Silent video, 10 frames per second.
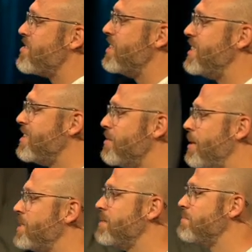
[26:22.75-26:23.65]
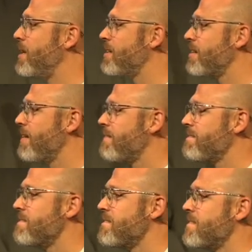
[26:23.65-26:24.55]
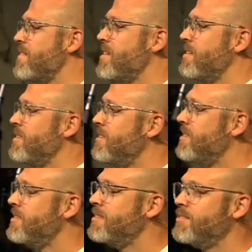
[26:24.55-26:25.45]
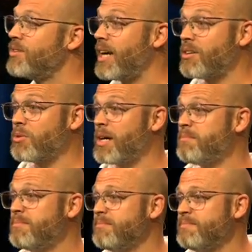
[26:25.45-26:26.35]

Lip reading: Street in Remington Park, where I grew up.